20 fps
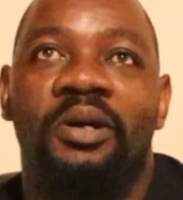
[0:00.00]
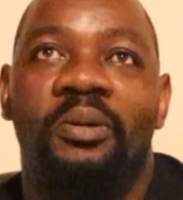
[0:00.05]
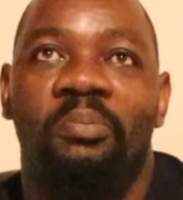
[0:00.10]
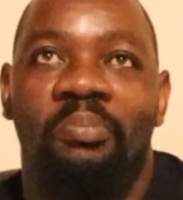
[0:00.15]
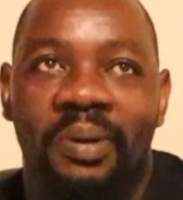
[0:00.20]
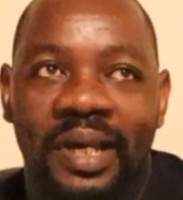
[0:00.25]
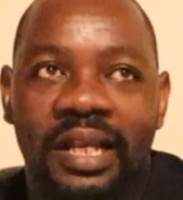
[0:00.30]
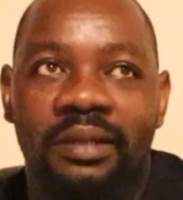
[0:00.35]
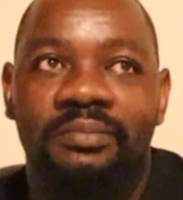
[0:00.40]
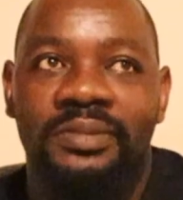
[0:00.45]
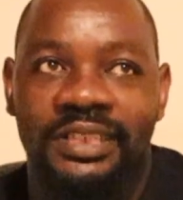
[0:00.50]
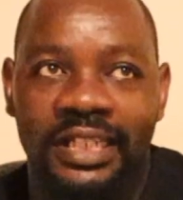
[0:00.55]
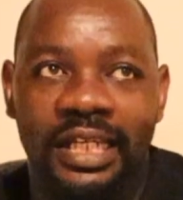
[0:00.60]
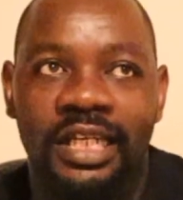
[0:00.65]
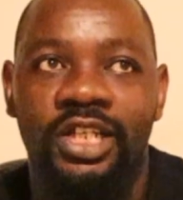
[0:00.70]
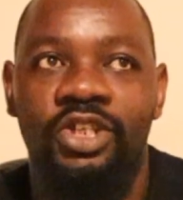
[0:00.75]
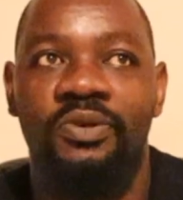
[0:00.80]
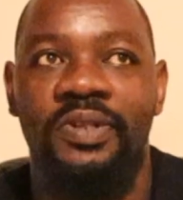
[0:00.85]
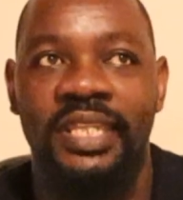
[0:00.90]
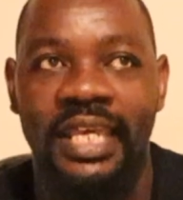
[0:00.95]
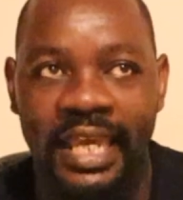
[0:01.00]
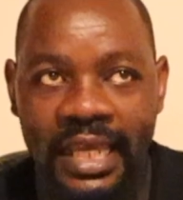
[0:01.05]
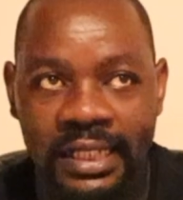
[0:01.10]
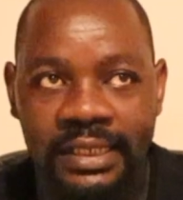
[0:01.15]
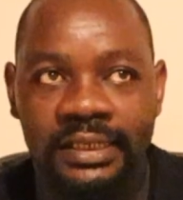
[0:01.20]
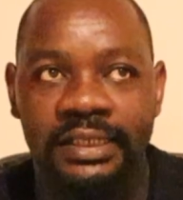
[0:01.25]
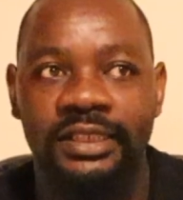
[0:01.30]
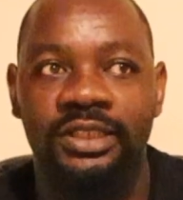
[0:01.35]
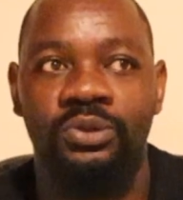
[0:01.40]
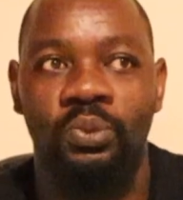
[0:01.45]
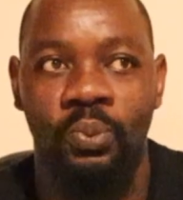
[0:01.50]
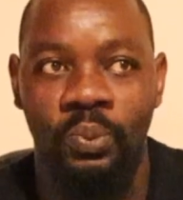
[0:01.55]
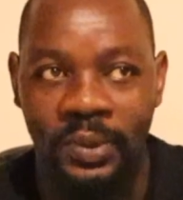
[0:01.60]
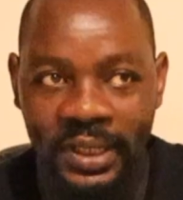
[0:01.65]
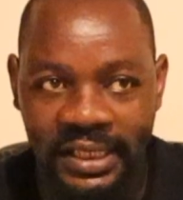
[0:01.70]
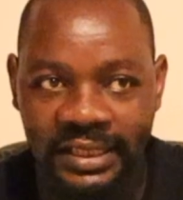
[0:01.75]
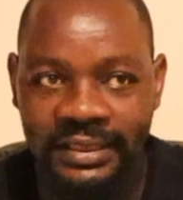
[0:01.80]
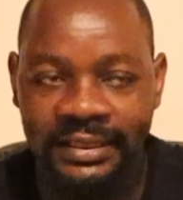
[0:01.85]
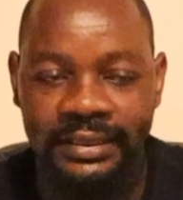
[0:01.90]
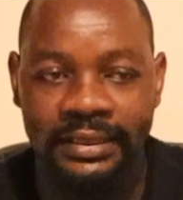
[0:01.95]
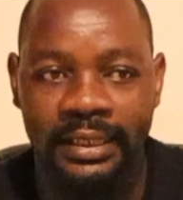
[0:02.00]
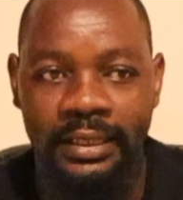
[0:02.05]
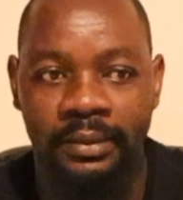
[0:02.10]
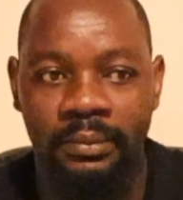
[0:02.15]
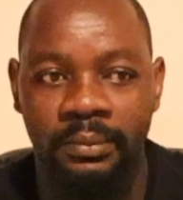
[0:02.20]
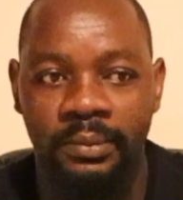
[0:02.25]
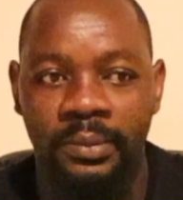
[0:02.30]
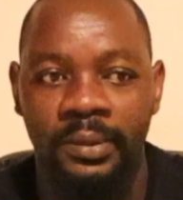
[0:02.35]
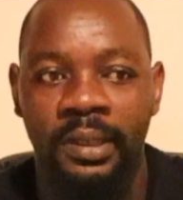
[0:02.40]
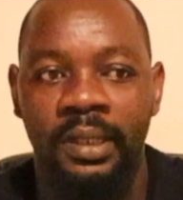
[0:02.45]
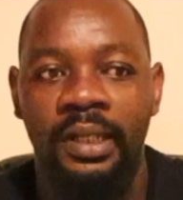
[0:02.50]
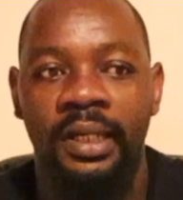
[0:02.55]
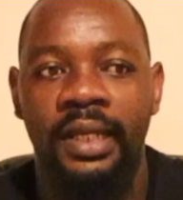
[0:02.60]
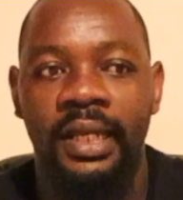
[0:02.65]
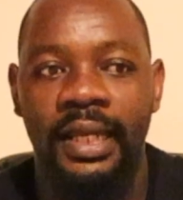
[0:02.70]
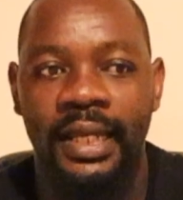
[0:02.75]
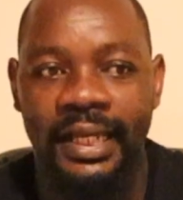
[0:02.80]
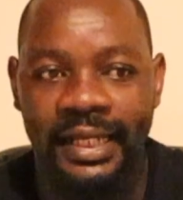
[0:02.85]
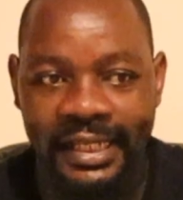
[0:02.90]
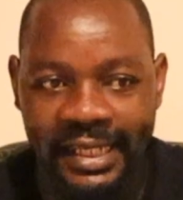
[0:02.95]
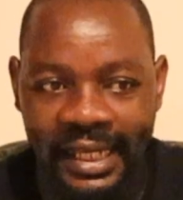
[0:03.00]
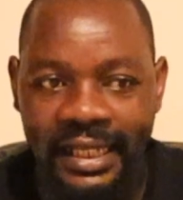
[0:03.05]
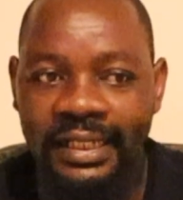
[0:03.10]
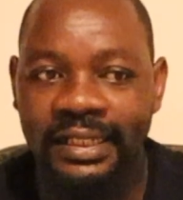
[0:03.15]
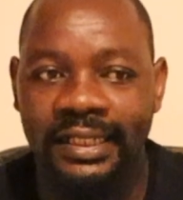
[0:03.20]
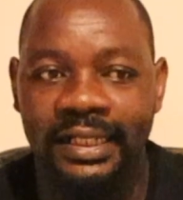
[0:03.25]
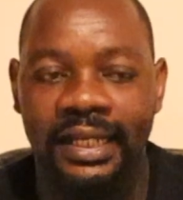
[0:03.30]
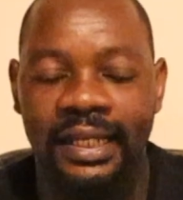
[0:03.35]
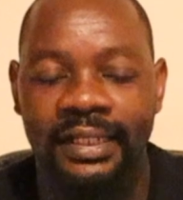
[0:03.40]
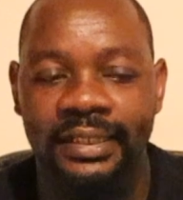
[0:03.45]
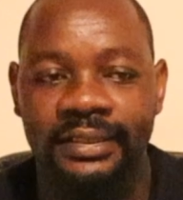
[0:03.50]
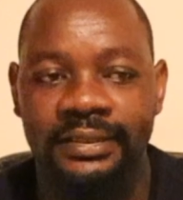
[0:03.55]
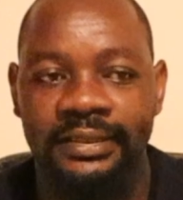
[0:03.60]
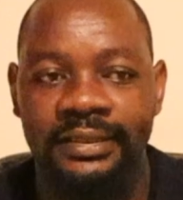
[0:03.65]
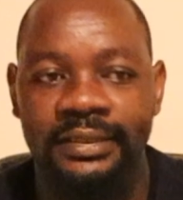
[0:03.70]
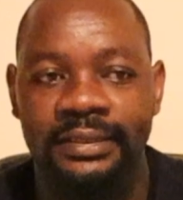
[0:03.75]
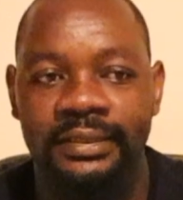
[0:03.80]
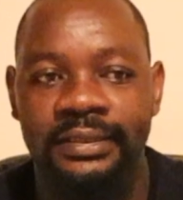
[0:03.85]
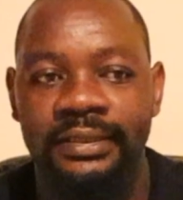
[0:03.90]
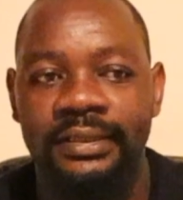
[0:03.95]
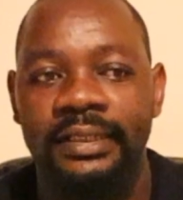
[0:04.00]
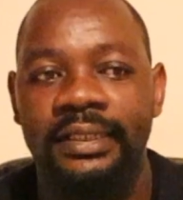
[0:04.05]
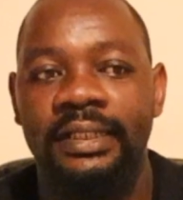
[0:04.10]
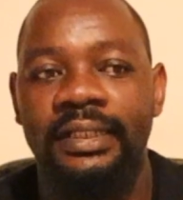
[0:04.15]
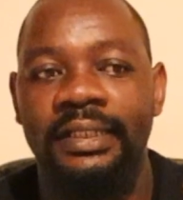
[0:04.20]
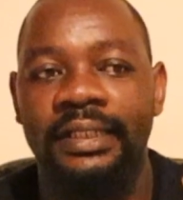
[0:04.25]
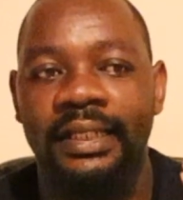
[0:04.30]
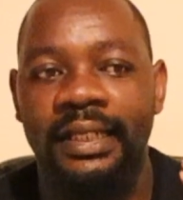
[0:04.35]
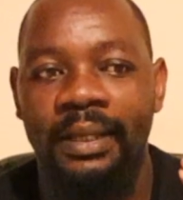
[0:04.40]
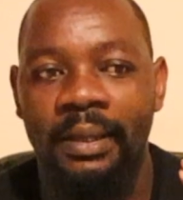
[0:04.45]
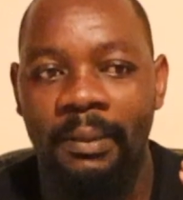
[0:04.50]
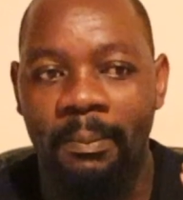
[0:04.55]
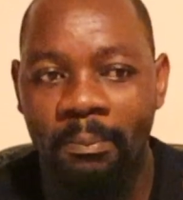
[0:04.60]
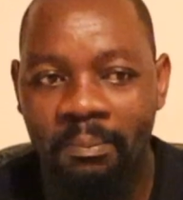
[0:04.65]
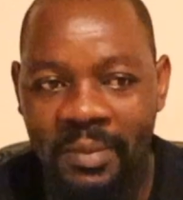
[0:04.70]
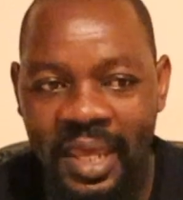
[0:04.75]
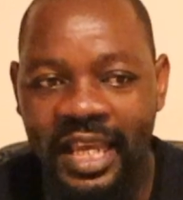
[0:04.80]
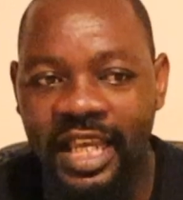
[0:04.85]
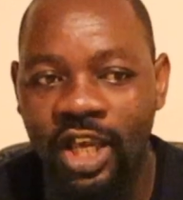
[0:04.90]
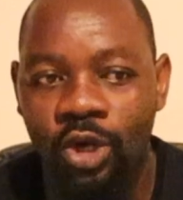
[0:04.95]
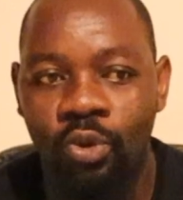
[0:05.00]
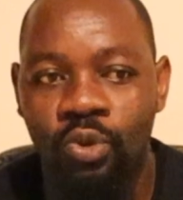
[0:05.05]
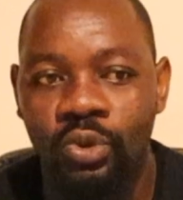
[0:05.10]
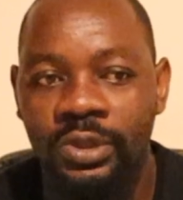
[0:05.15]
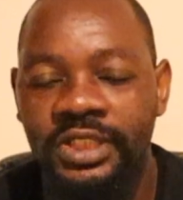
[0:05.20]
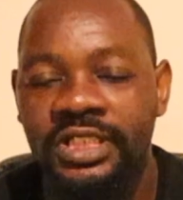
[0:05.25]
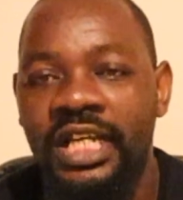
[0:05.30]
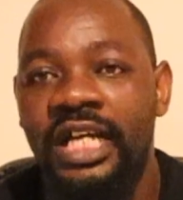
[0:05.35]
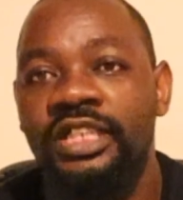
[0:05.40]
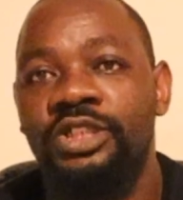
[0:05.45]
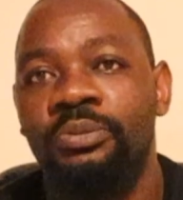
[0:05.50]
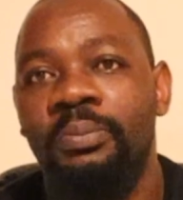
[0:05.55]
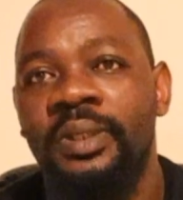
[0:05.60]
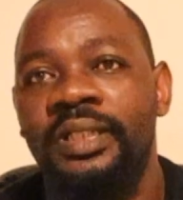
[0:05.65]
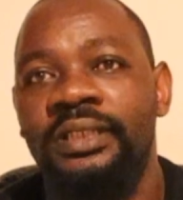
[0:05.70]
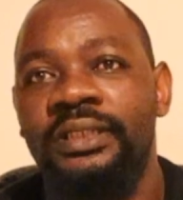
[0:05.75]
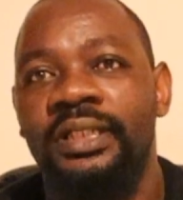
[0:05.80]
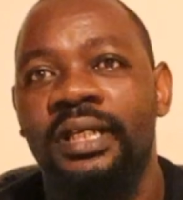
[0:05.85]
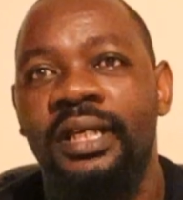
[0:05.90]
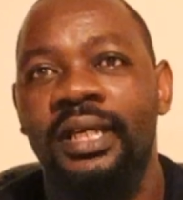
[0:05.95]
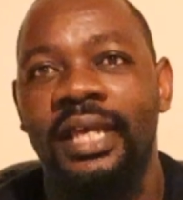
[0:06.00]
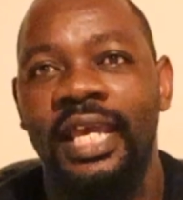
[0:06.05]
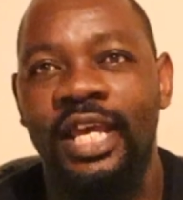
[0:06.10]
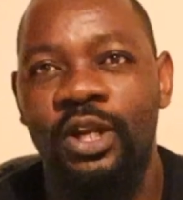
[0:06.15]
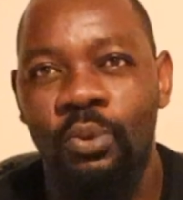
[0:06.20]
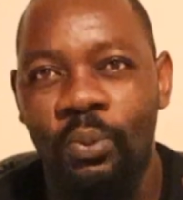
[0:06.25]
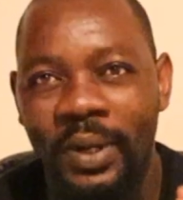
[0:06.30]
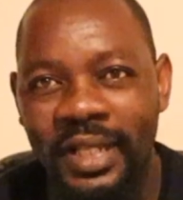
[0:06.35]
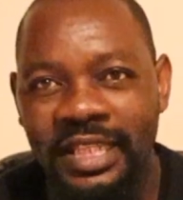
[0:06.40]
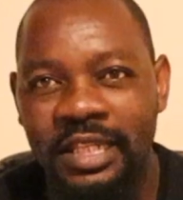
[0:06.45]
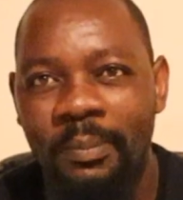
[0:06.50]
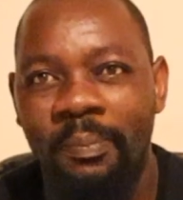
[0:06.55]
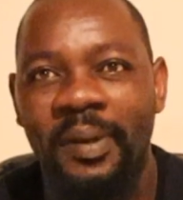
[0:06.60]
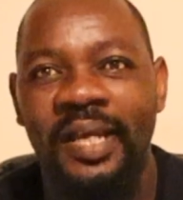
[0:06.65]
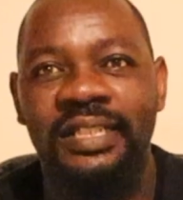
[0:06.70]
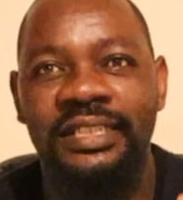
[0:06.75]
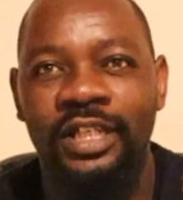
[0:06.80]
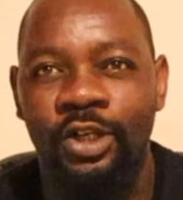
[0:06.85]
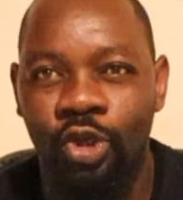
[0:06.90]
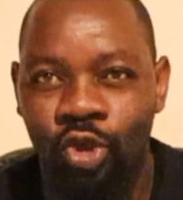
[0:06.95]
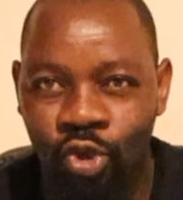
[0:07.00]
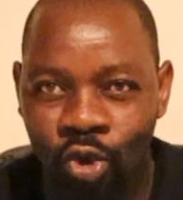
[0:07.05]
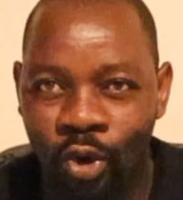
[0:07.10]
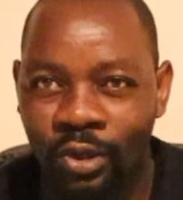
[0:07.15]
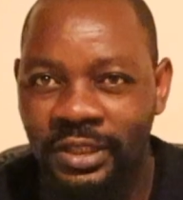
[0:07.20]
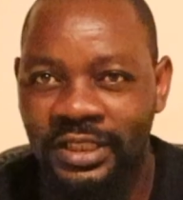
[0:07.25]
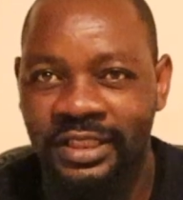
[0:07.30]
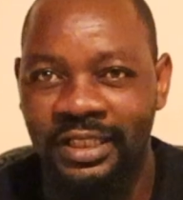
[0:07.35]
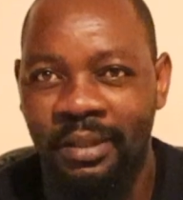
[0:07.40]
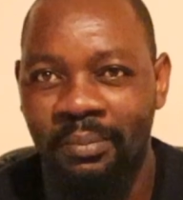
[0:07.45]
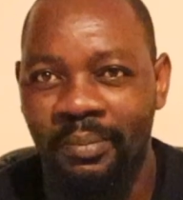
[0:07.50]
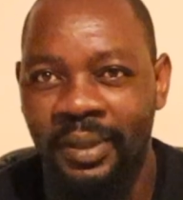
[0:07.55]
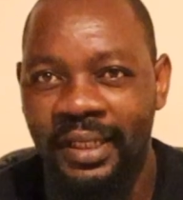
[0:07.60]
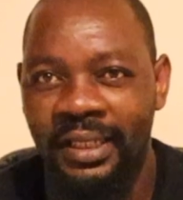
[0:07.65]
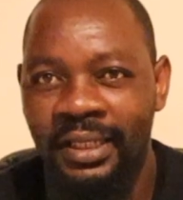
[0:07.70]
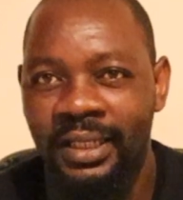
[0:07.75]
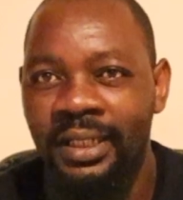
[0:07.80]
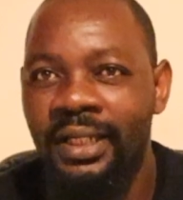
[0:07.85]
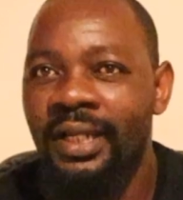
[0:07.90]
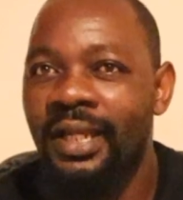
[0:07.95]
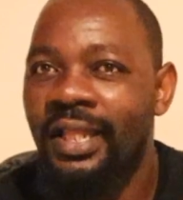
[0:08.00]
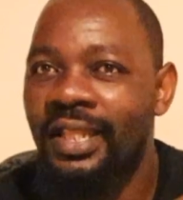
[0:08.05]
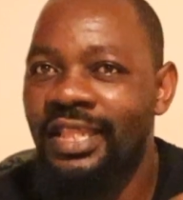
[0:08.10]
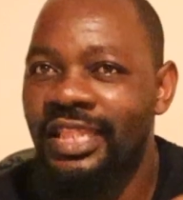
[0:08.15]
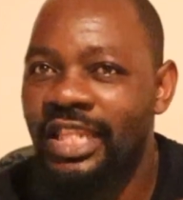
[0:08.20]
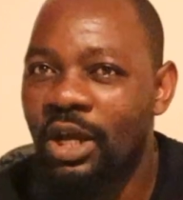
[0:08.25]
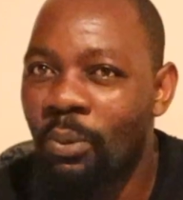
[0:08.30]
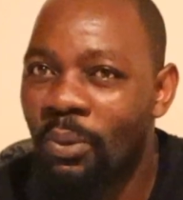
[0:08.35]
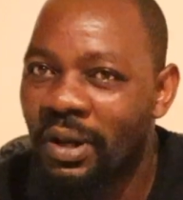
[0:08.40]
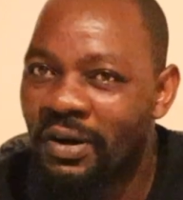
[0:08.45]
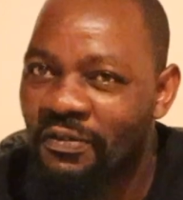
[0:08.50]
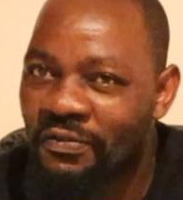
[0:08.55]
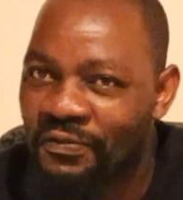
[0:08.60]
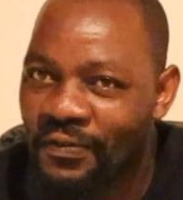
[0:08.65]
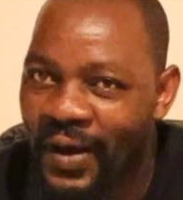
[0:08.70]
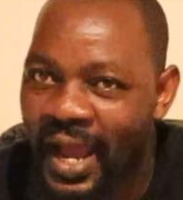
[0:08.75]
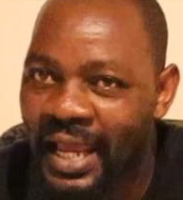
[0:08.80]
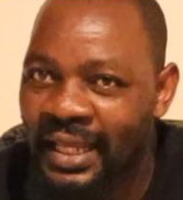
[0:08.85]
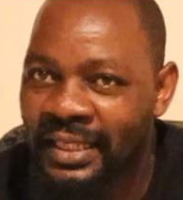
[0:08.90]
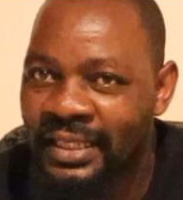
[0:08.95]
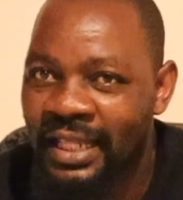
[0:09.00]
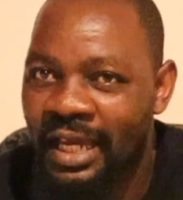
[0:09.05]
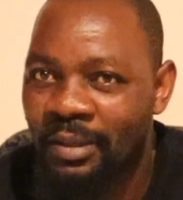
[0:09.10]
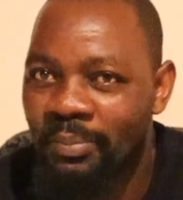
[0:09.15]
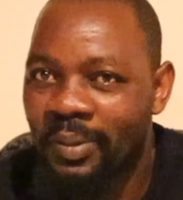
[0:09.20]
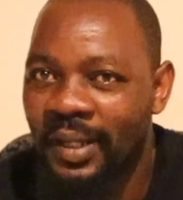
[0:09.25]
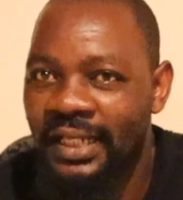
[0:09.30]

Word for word: But I'm telling you, the elders will steam, get clarity, make a good judgment. And when the person wronged somebody, they will find that